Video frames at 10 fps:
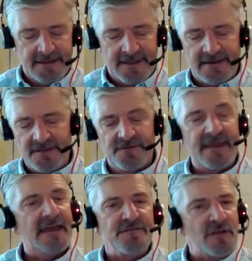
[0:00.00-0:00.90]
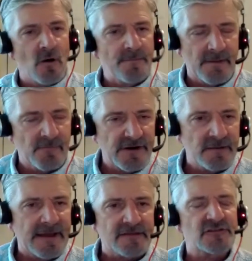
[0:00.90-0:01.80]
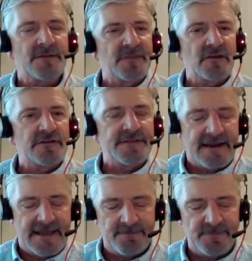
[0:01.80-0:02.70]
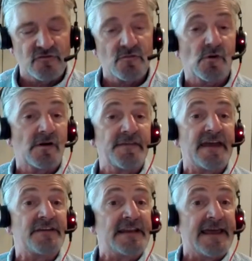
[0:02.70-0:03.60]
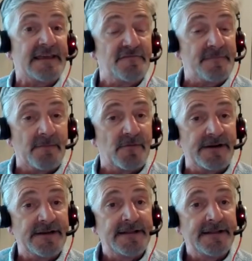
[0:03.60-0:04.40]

and either they have no memory about something good that happened to them, or they have a negative memory